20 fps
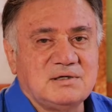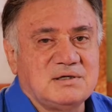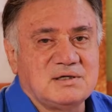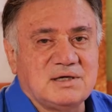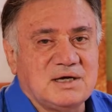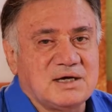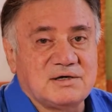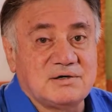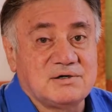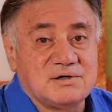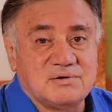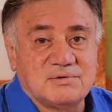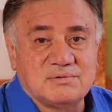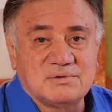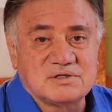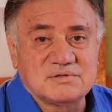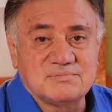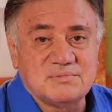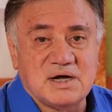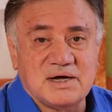I don't know,
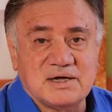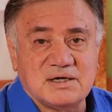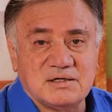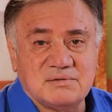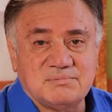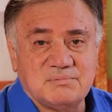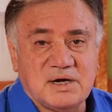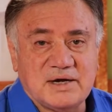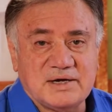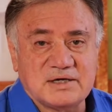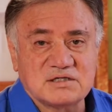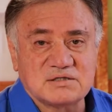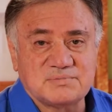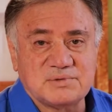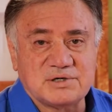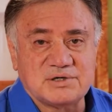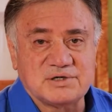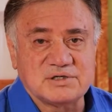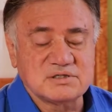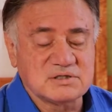this is my
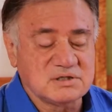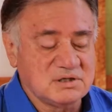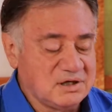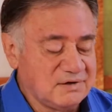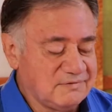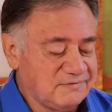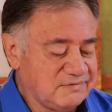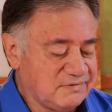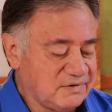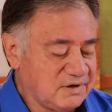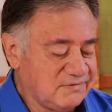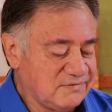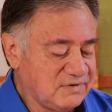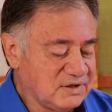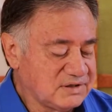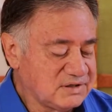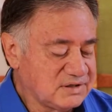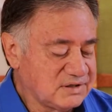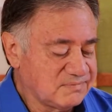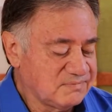experience of
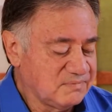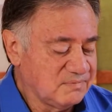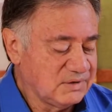this.